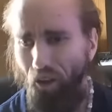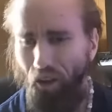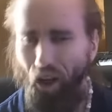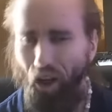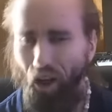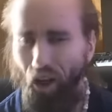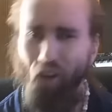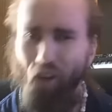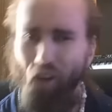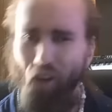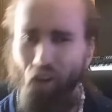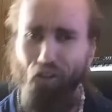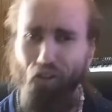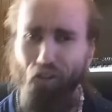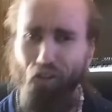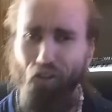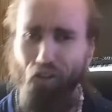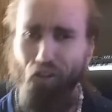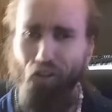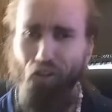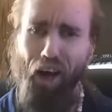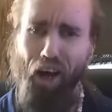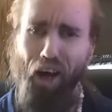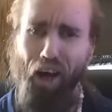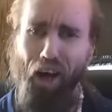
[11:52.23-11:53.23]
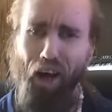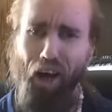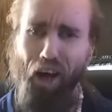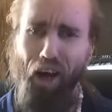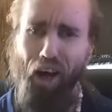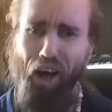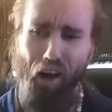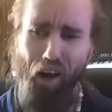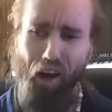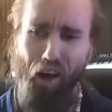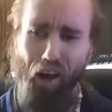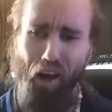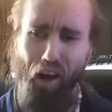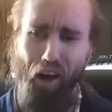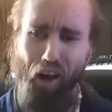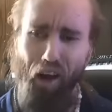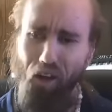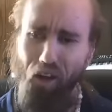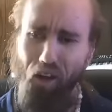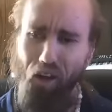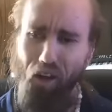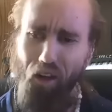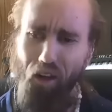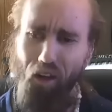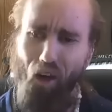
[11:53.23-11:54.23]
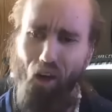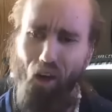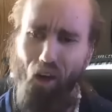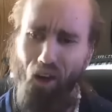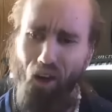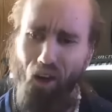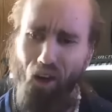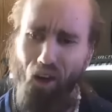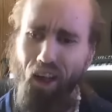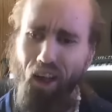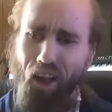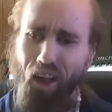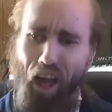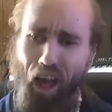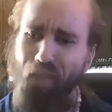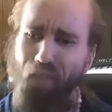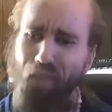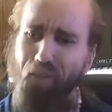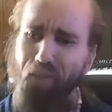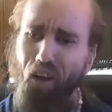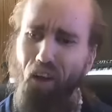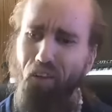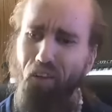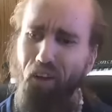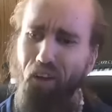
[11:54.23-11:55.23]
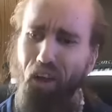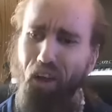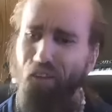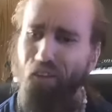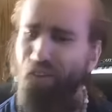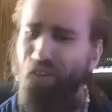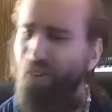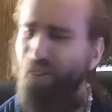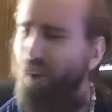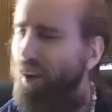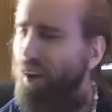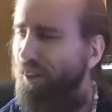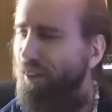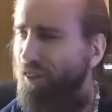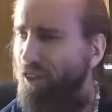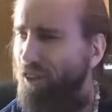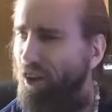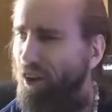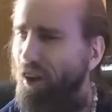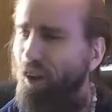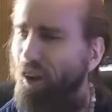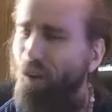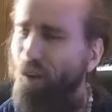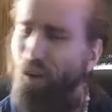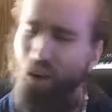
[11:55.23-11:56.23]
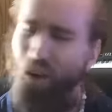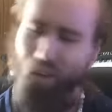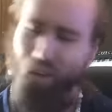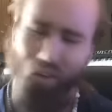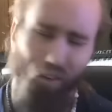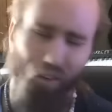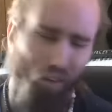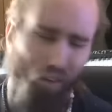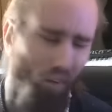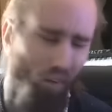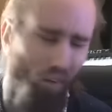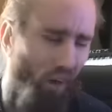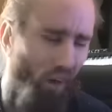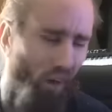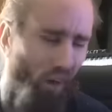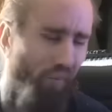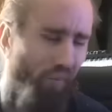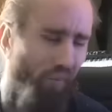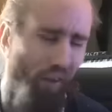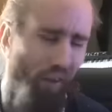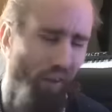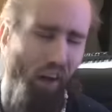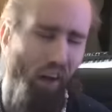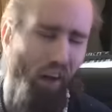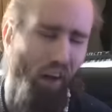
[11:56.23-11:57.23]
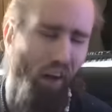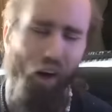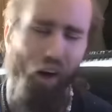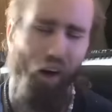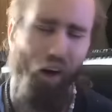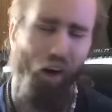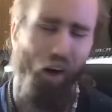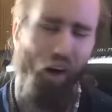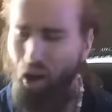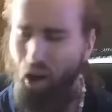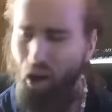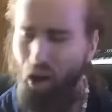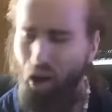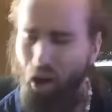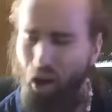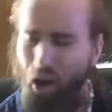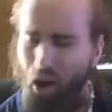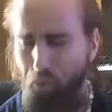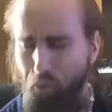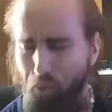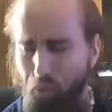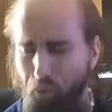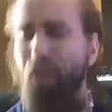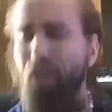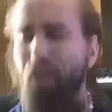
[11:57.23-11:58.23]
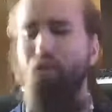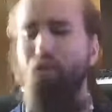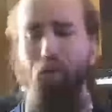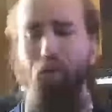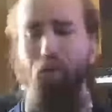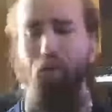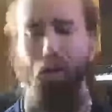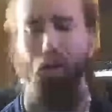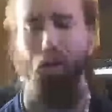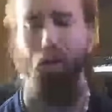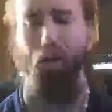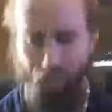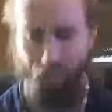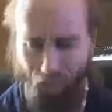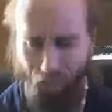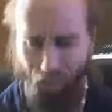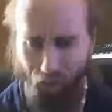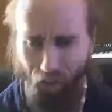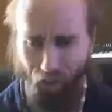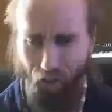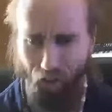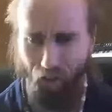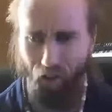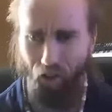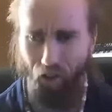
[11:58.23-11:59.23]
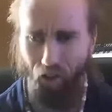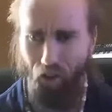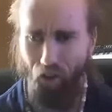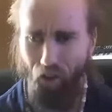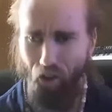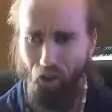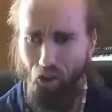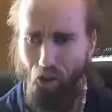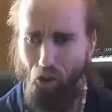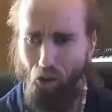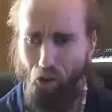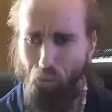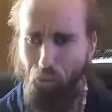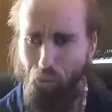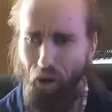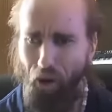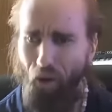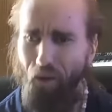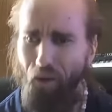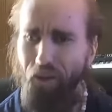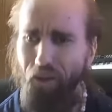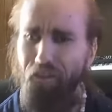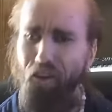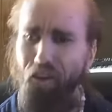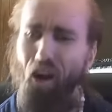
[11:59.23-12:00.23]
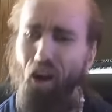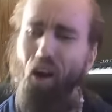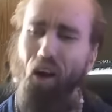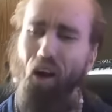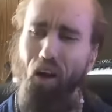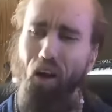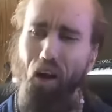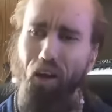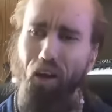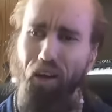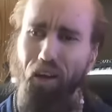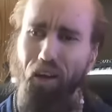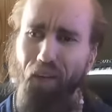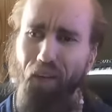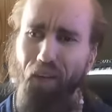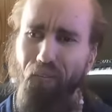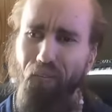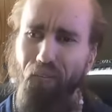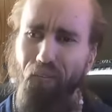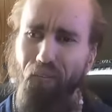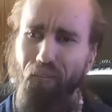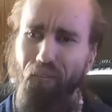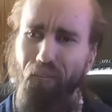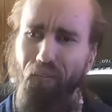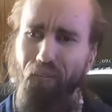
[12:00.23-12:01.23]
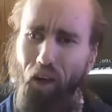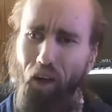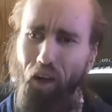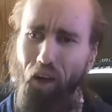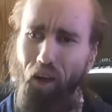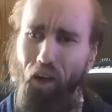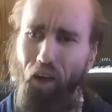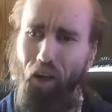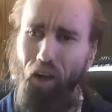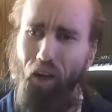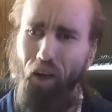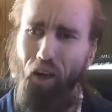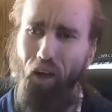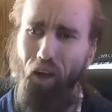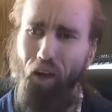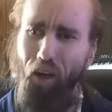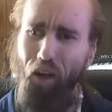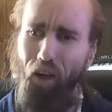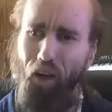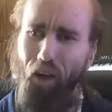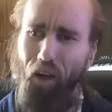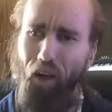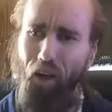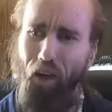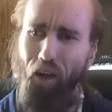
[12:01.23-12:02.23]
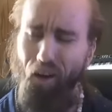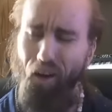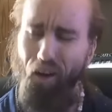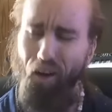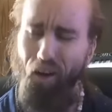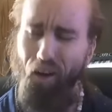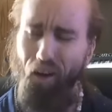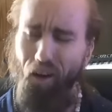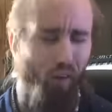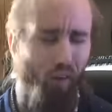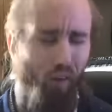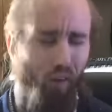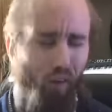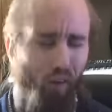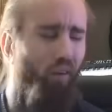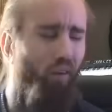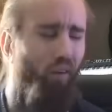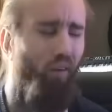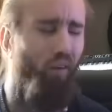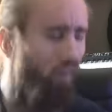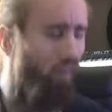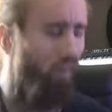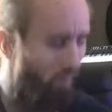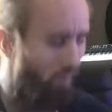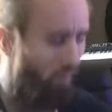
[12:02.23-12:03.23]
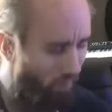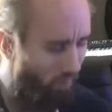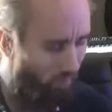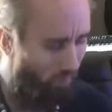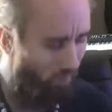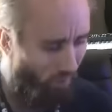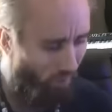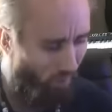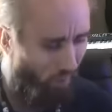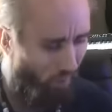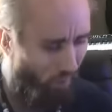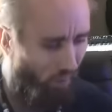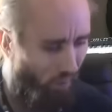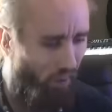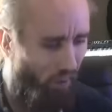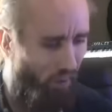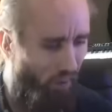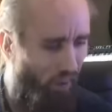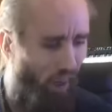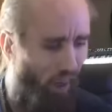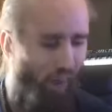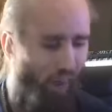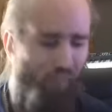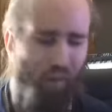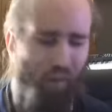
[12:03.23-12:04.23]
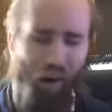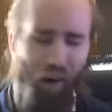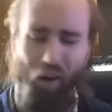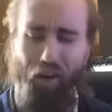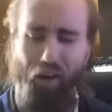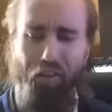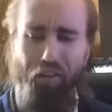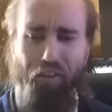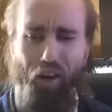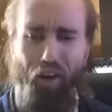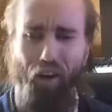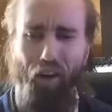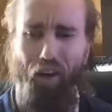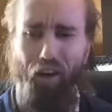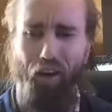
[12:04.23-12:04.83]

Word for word: Y'all talk about having jobs, but no, you don't. Half y'all niggas fucking still live in y'all's mom's basements probably chugging on that fucking pedophile dude. Y'all probably